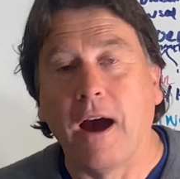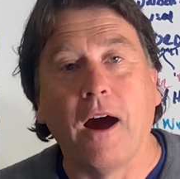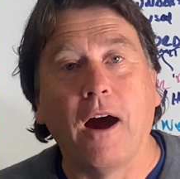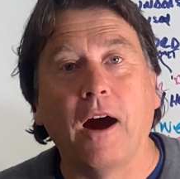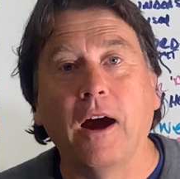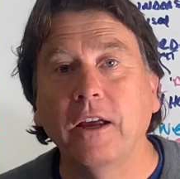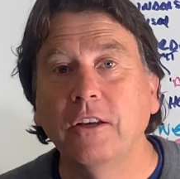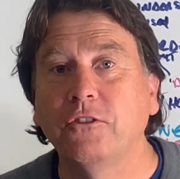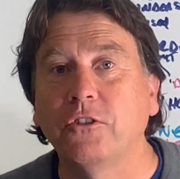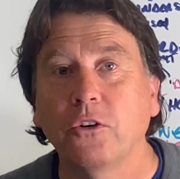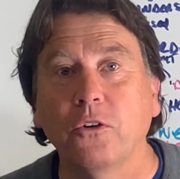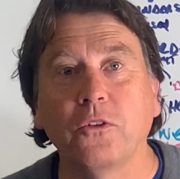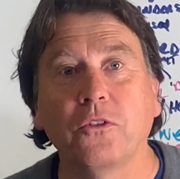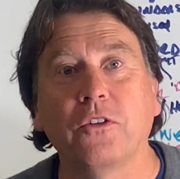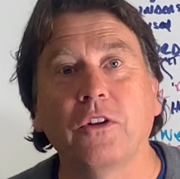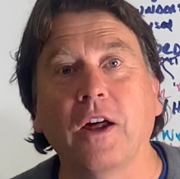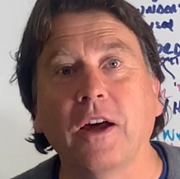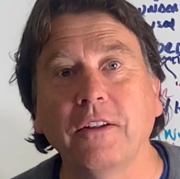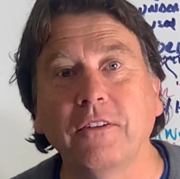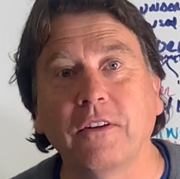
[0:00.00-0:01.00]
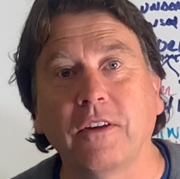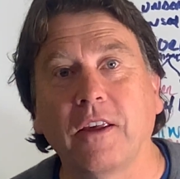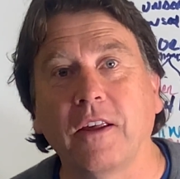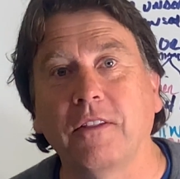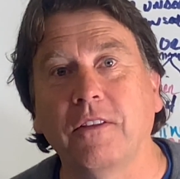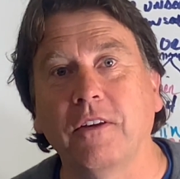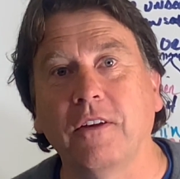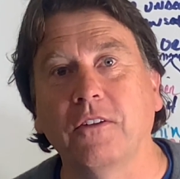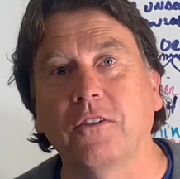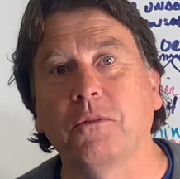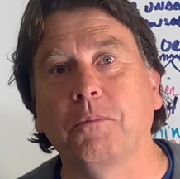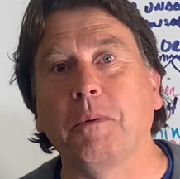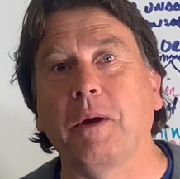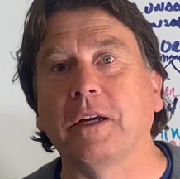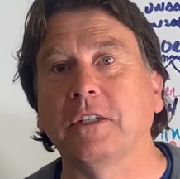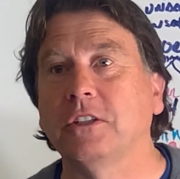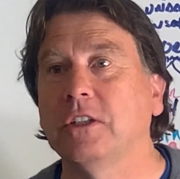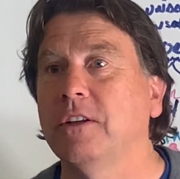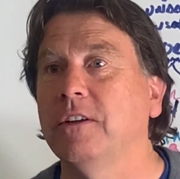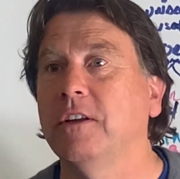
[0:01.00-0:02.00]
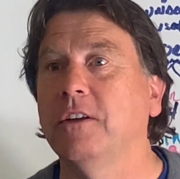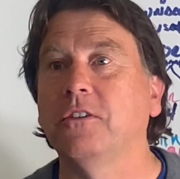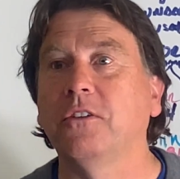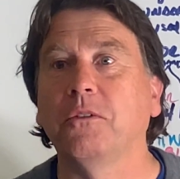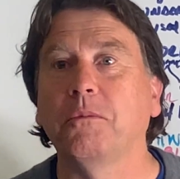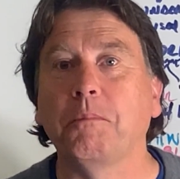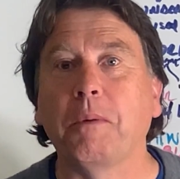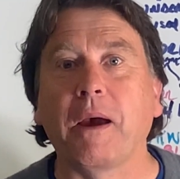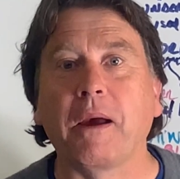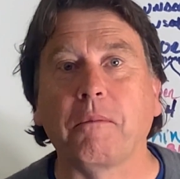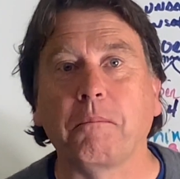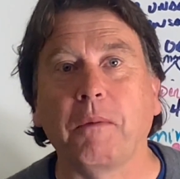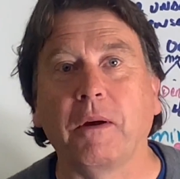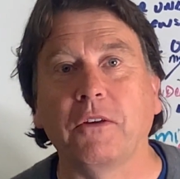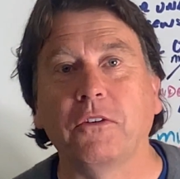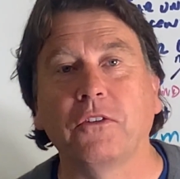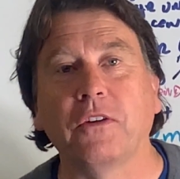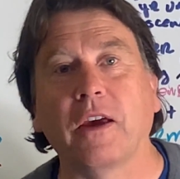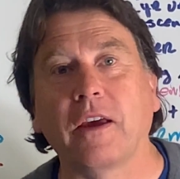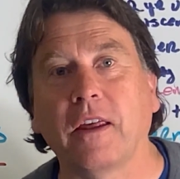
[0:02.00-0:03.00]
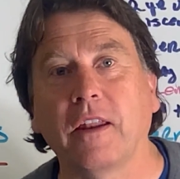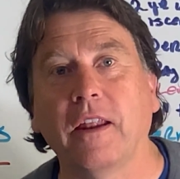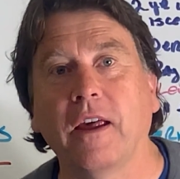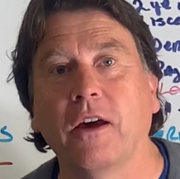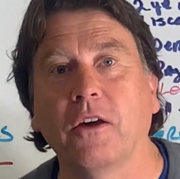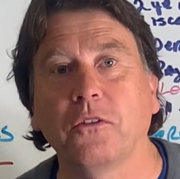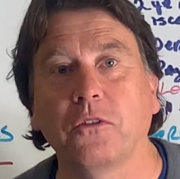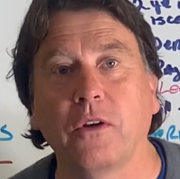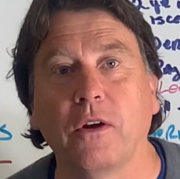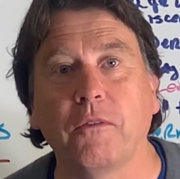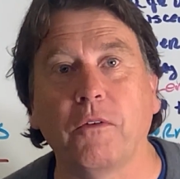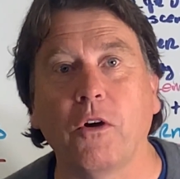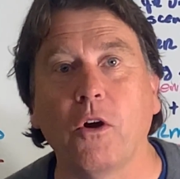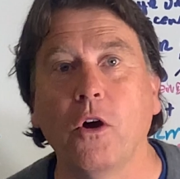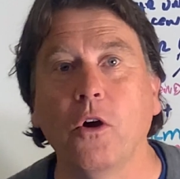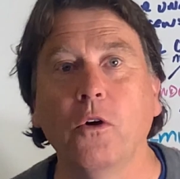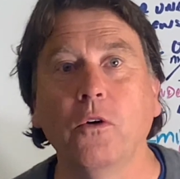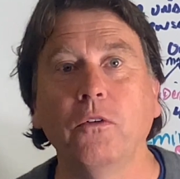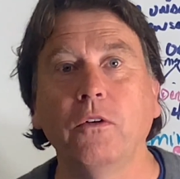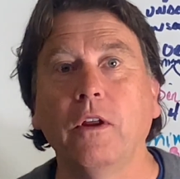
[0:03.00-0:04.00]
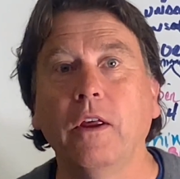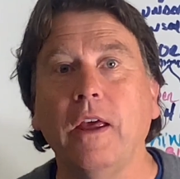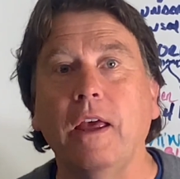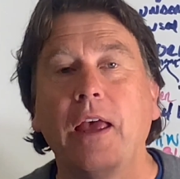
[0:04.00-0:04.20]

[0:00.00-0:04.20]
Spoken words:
I chose not to get the inspection. This is back my second house I ever owned.